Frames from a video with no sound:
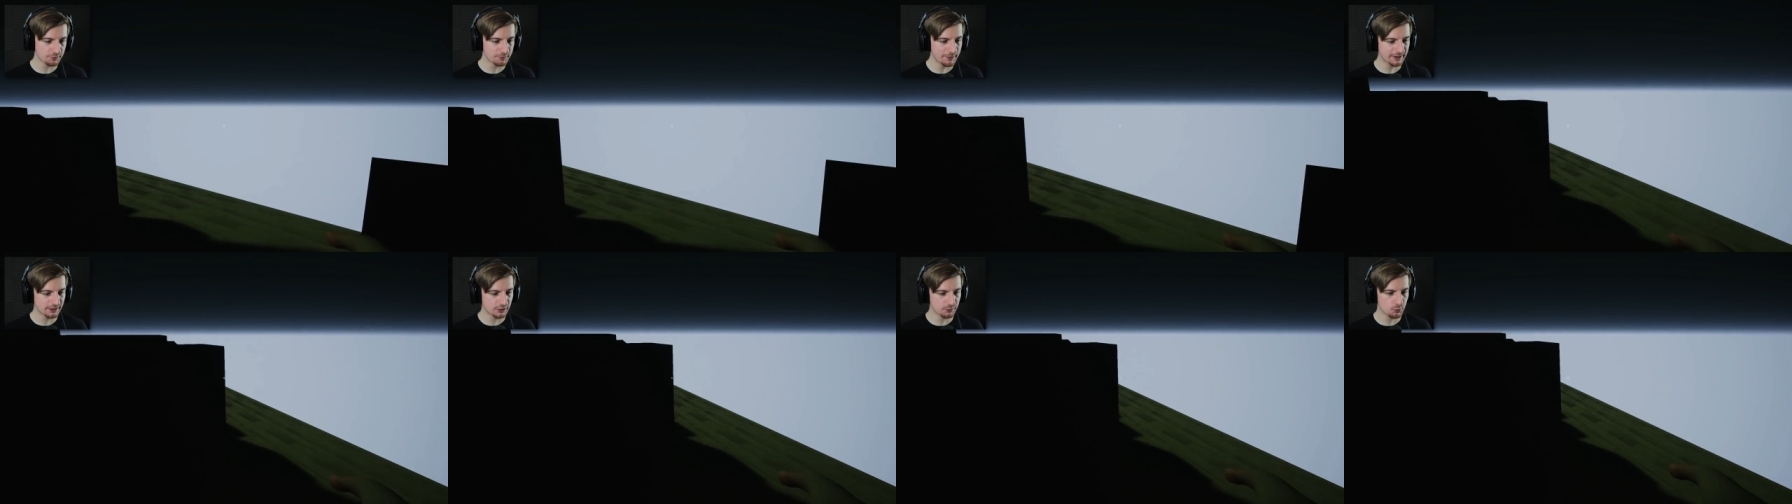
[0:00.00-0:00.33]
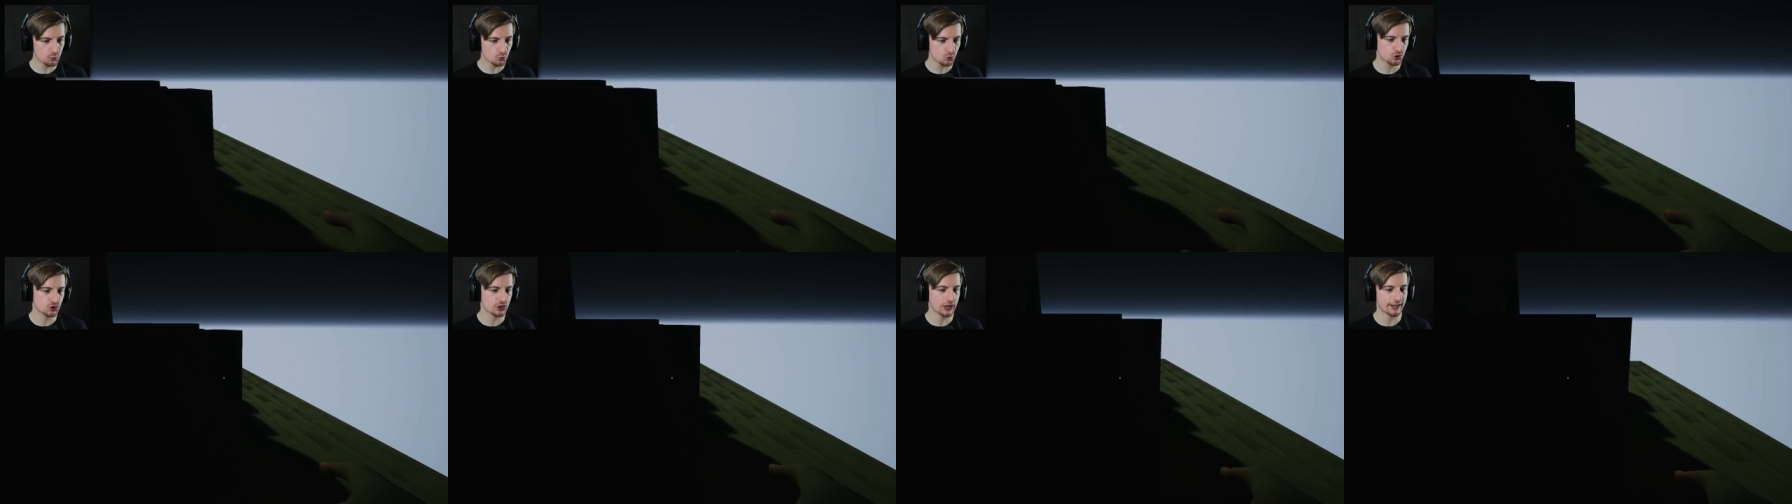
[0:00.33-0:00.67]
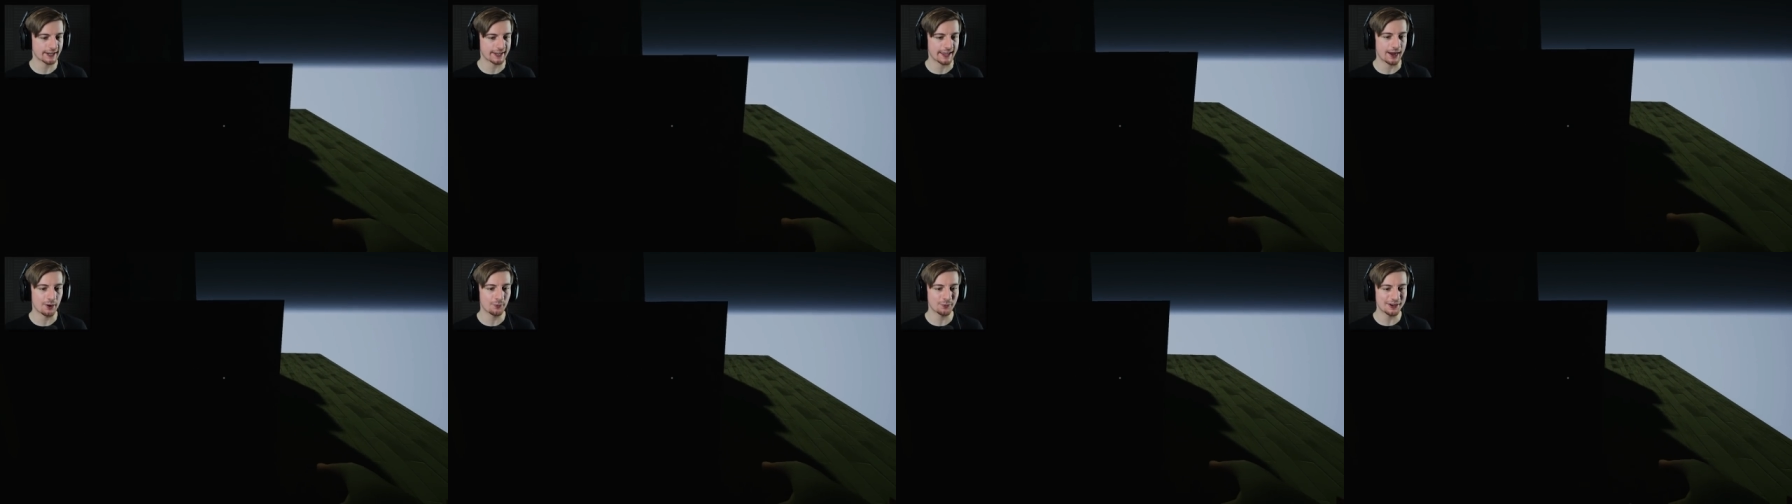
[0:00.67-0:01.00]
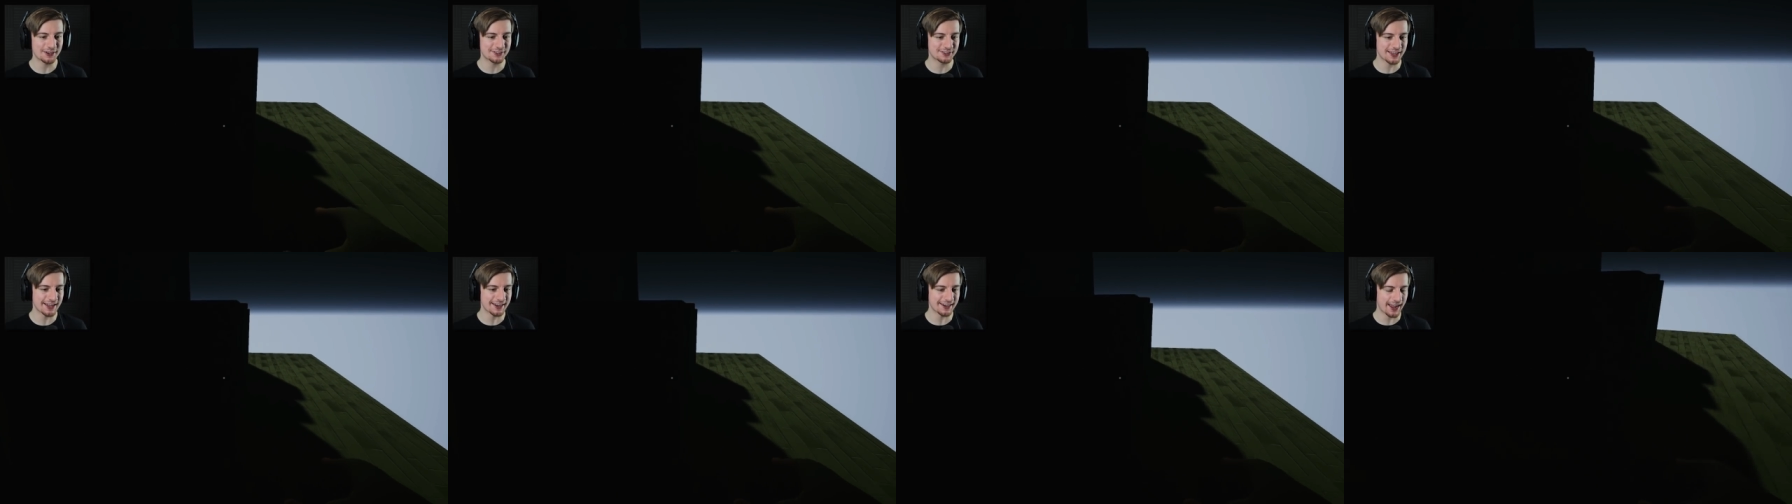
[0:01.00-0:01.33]
to make them all check out?
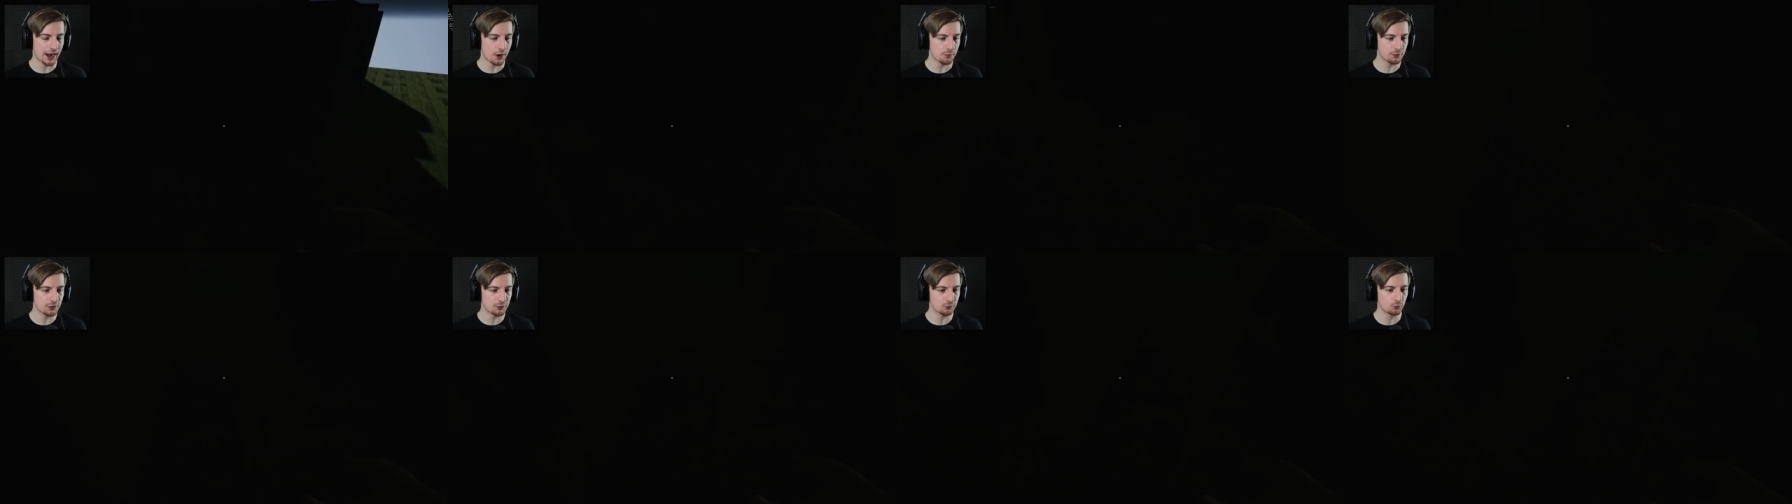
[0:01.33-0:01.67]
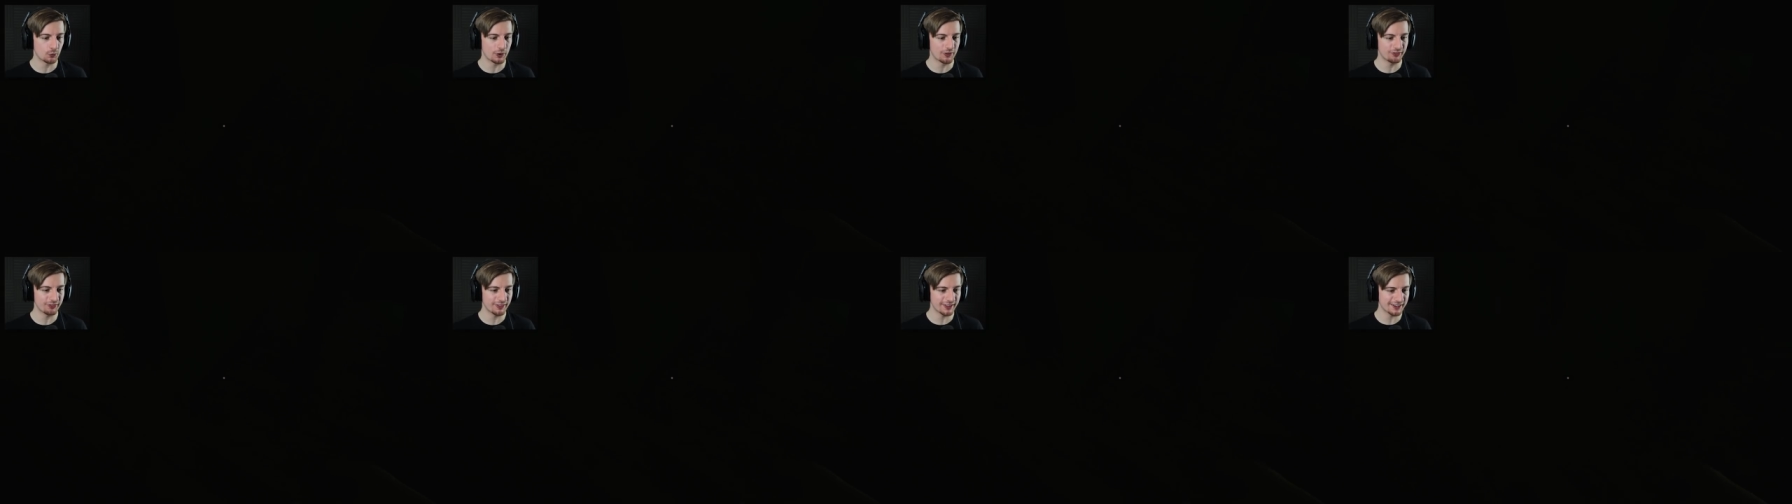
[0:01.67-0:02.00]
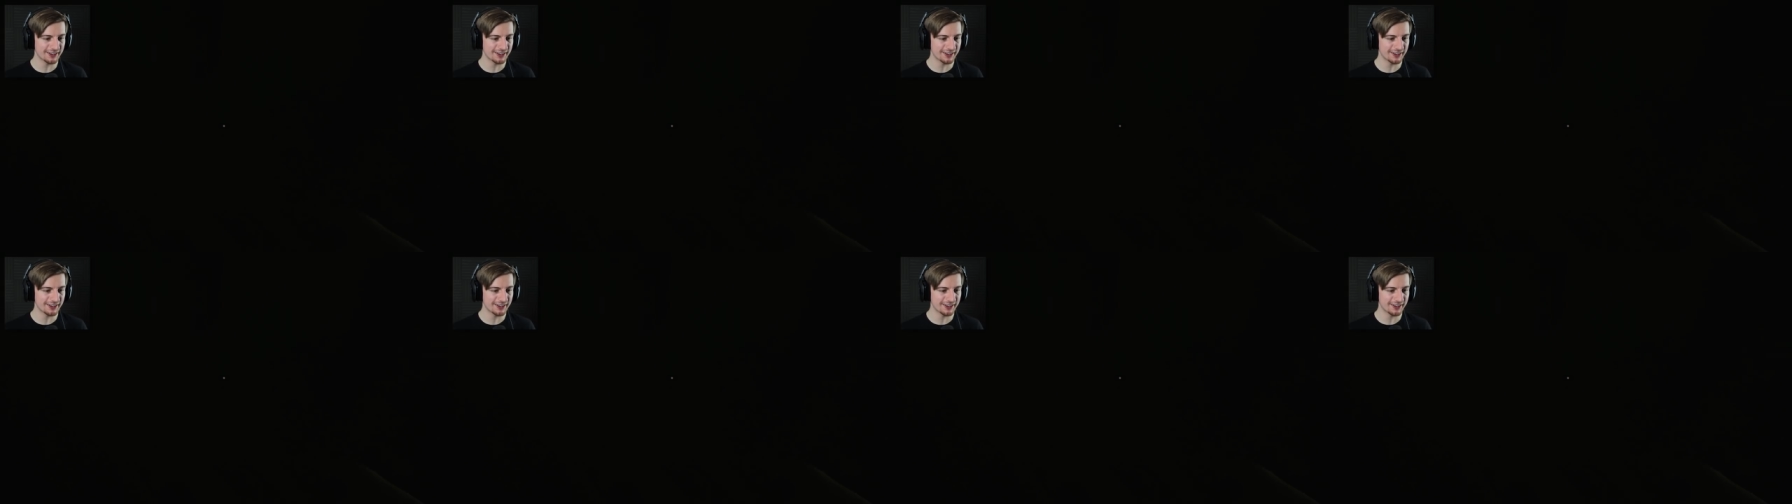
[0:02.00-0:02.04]
Is that how we win